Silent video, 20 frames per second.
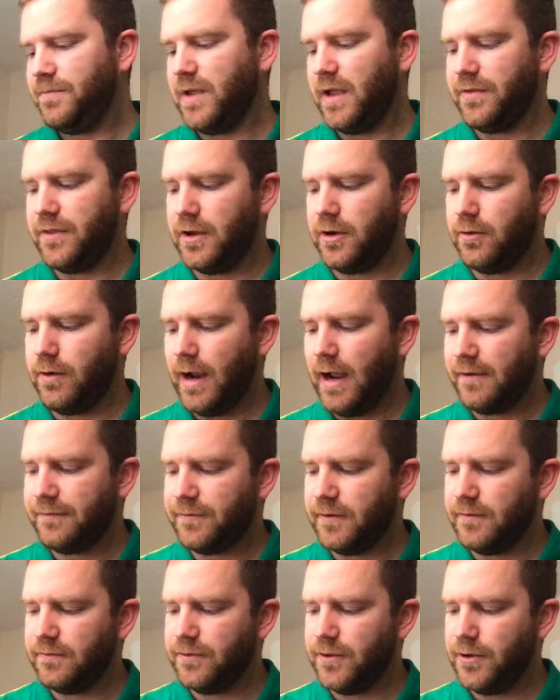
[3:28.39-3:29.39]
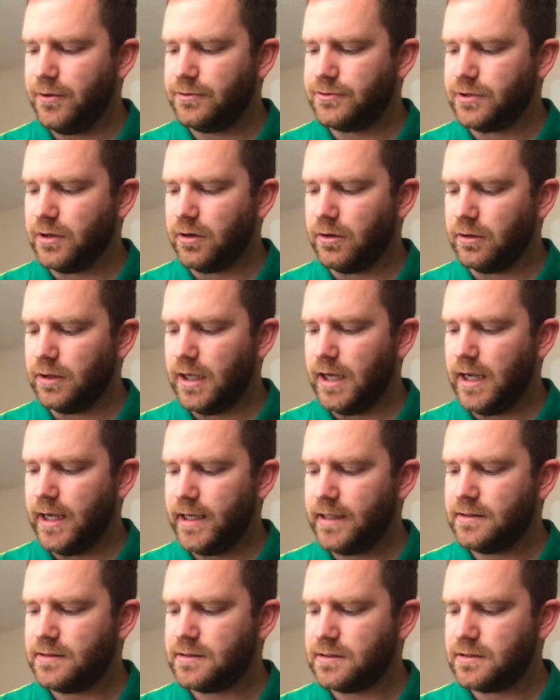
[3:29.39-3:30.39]
and the graph of those are
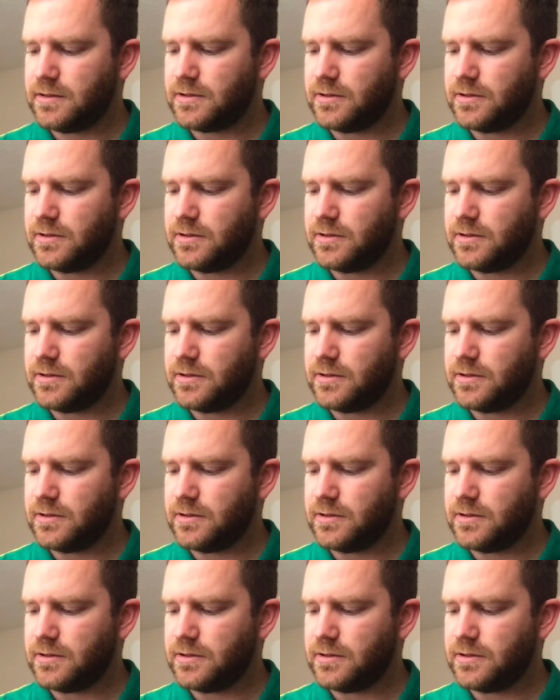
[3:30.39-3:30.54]
lines.